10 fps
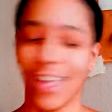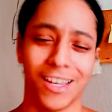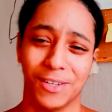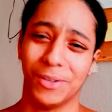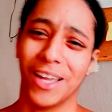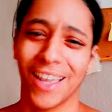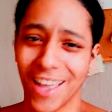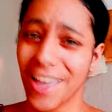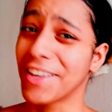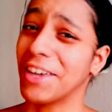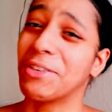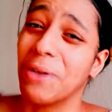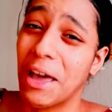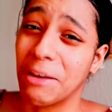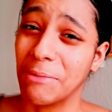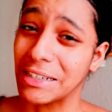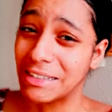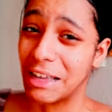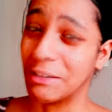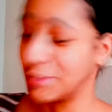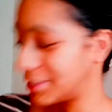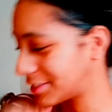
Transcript: I don't want to get too ahead of myself.